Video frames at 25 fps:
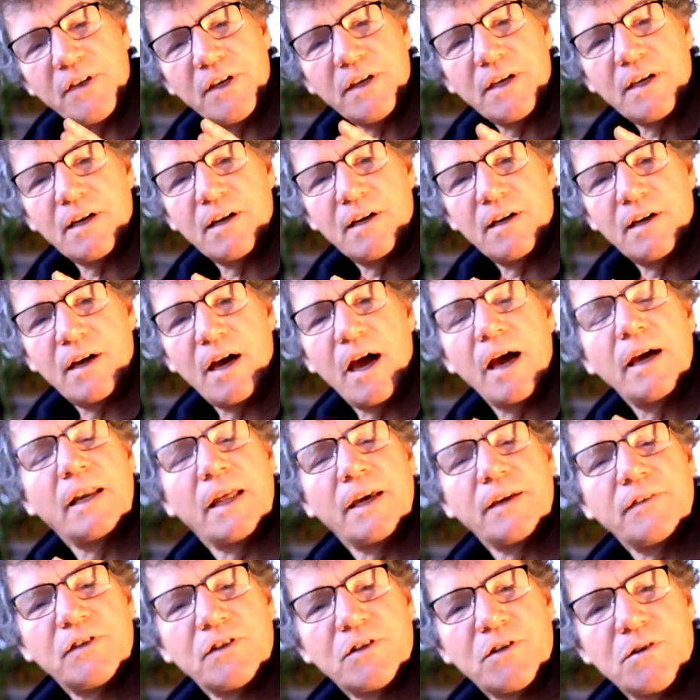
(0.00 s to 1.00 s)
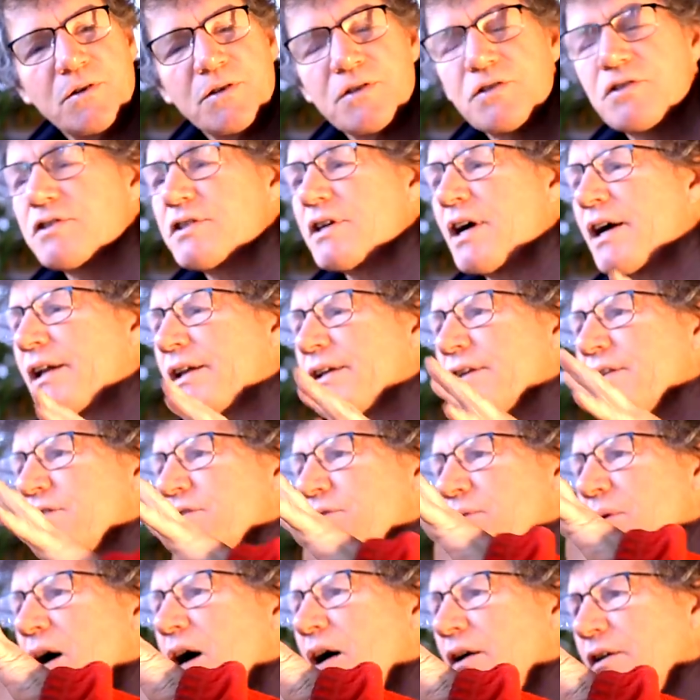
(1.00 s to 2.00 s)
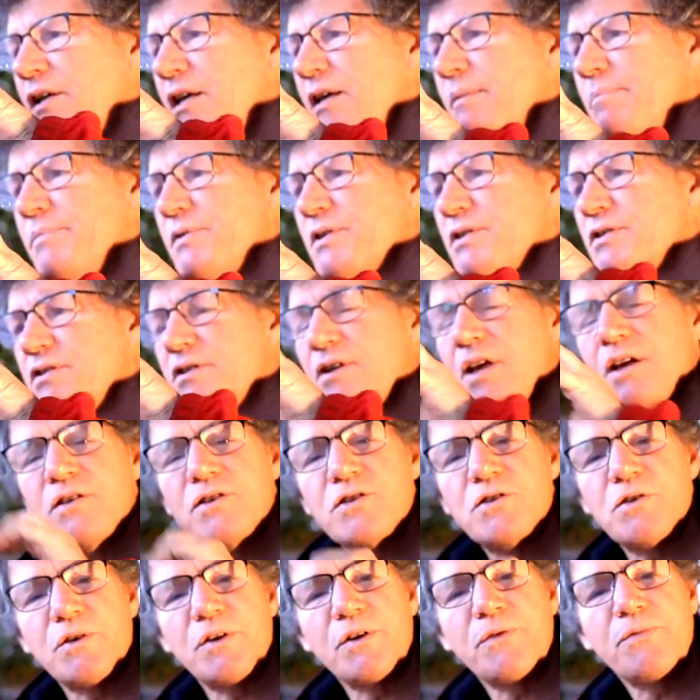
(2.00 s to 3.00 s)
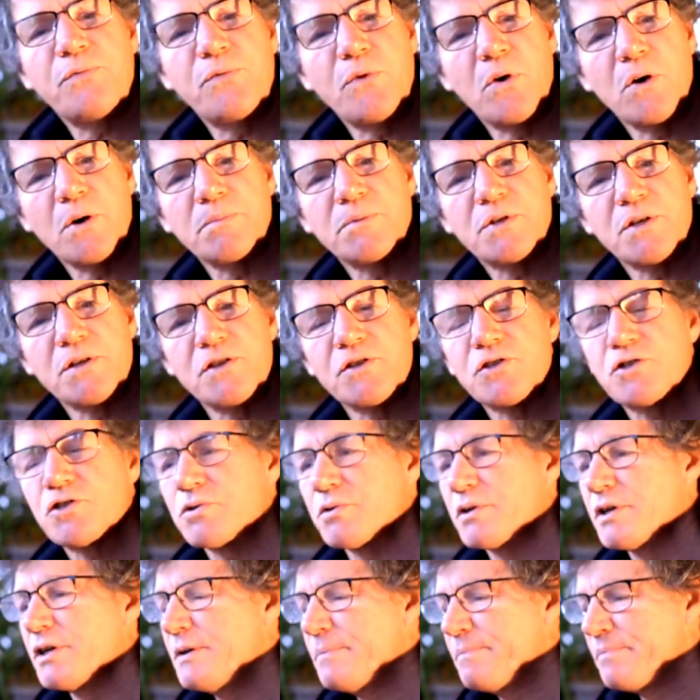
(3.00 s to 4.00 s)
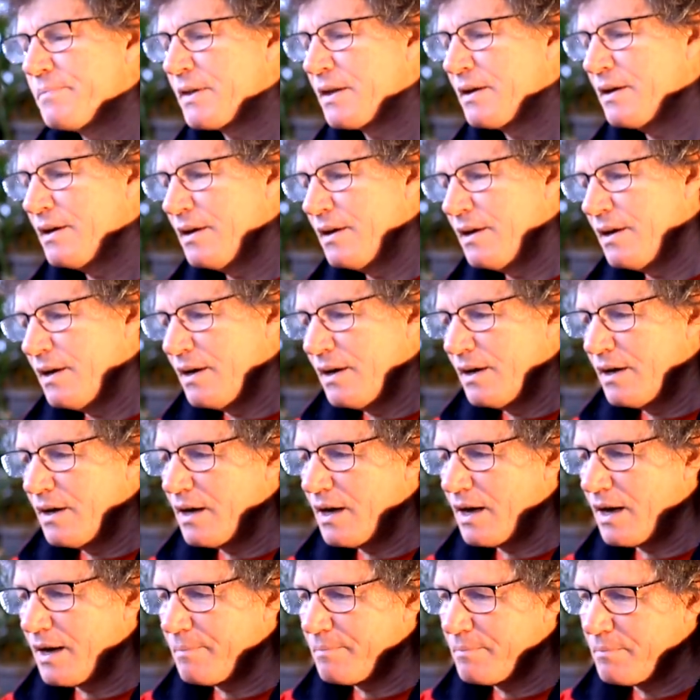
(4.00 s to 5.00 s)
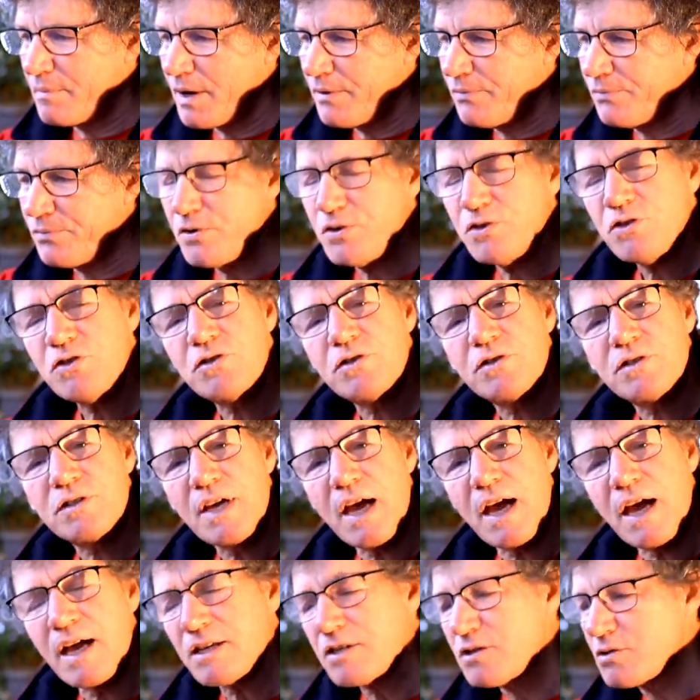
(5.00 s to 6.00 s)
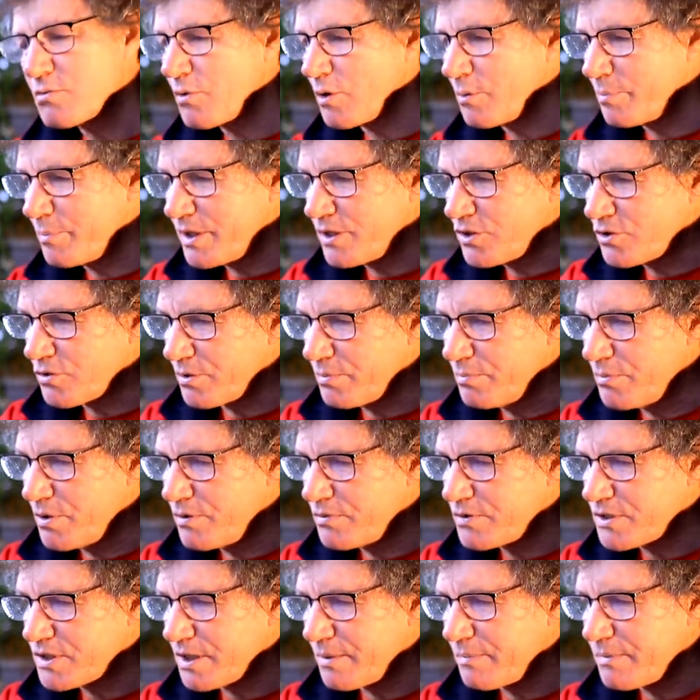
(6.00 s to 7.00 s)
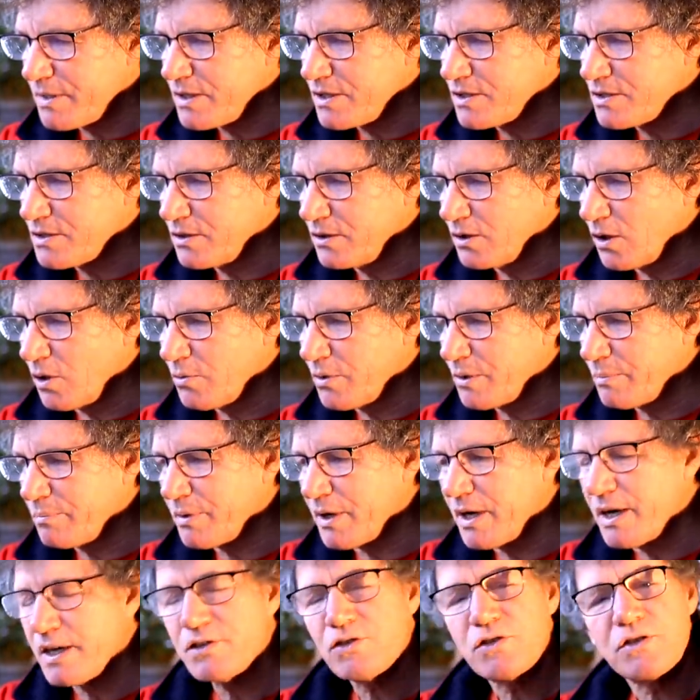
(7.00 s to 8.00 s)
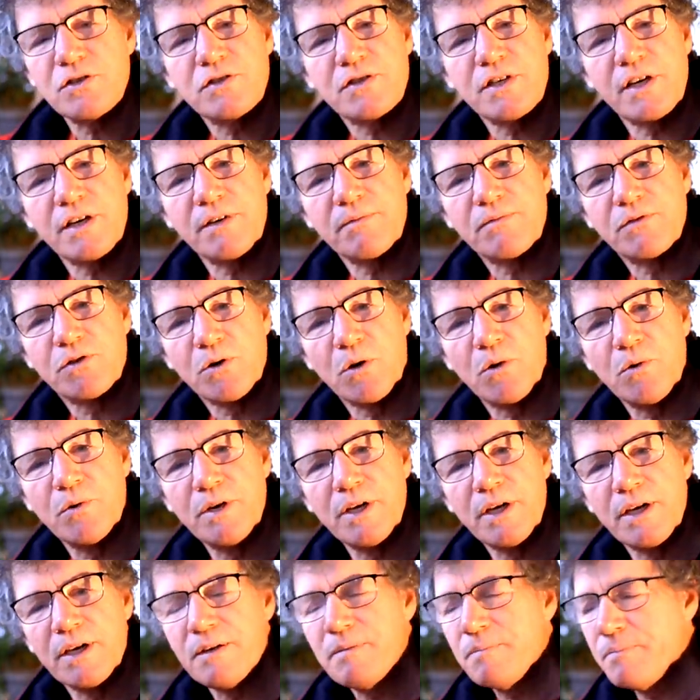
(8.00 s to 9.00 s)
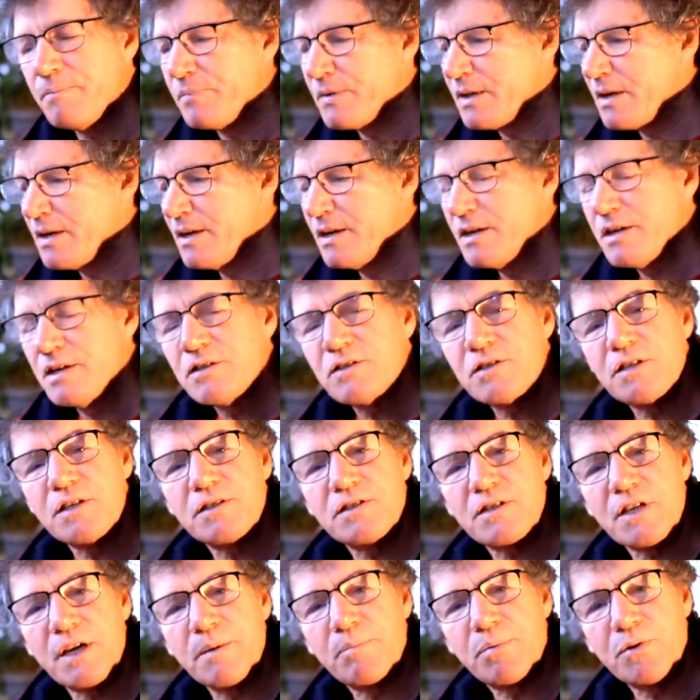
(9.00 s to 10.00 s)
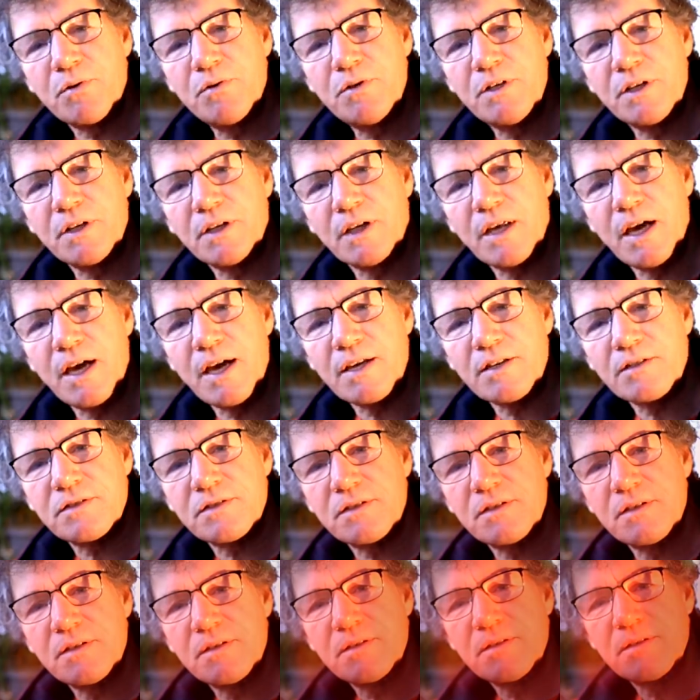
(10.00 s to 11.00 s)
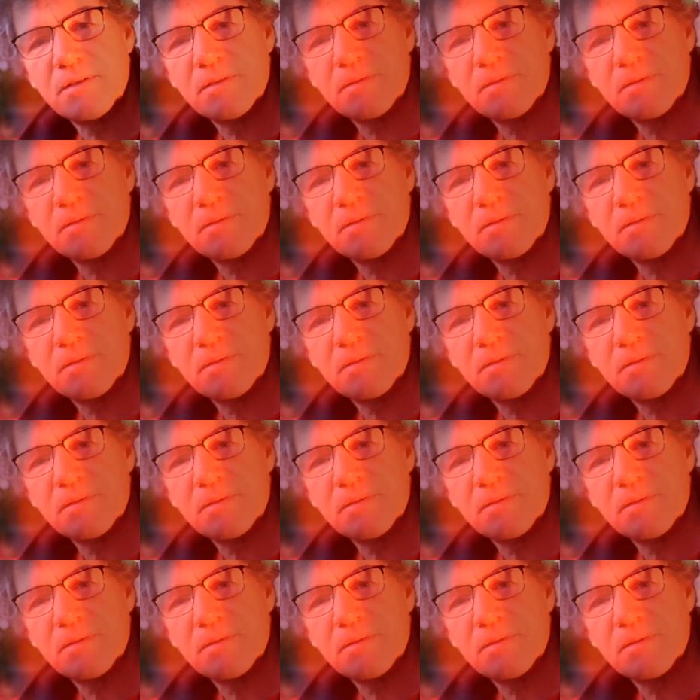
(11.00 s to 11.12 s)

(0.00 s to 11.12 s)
think I like the current styling, so I'll keep this sort of form to the tree. Uh, my first task will be to remove some of these lower branches that have grown in since I pruned it last.